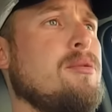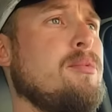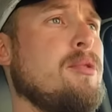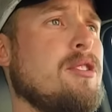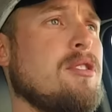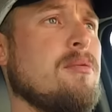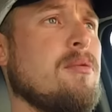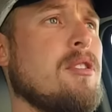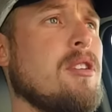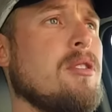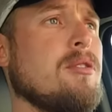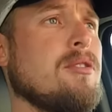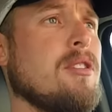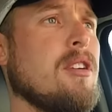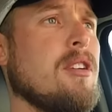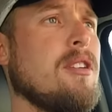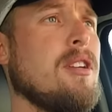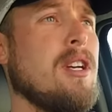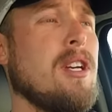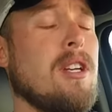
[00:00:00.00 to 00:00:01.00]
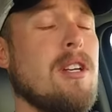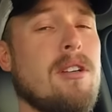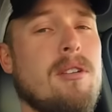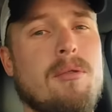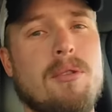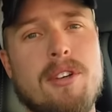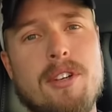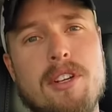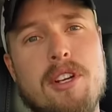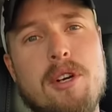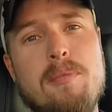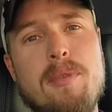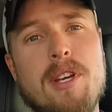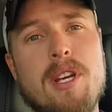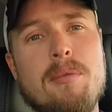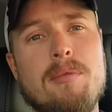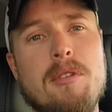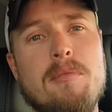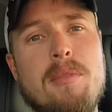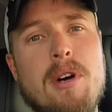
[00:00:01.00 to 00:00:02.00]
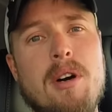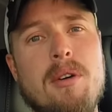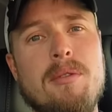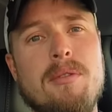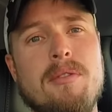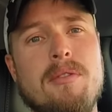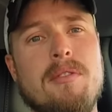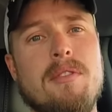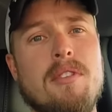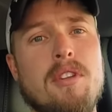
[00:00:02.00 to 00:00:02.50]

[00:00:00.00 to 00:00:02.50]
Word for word: to put some clothes on. We're gonna go pick up the boat.